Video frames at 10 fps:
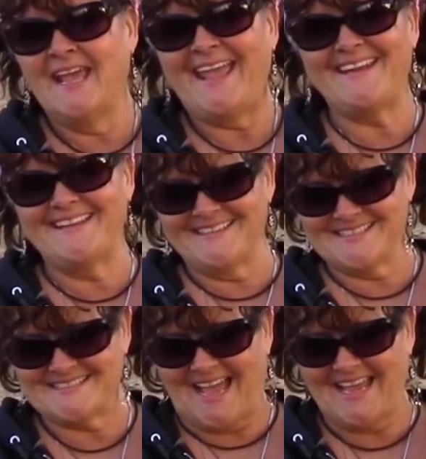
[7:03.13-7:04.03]
and in the
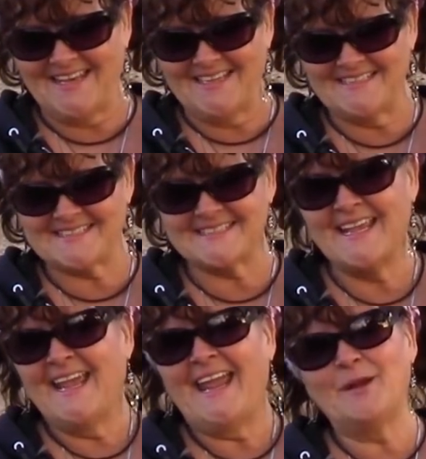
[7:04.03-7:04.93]
silence,
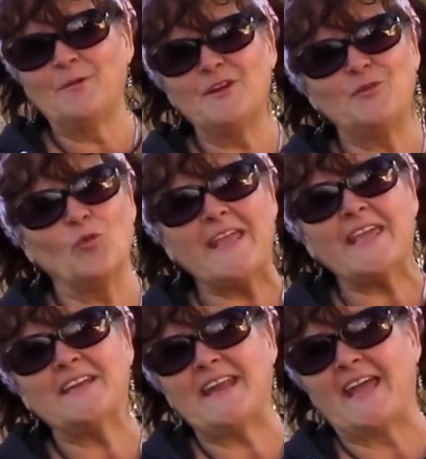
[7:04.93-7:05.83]
and I'm going to
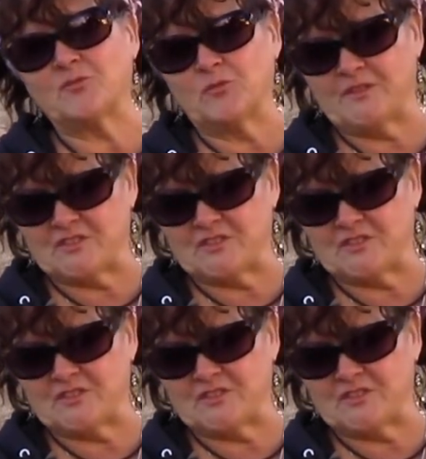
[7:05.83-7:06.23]
reconnect with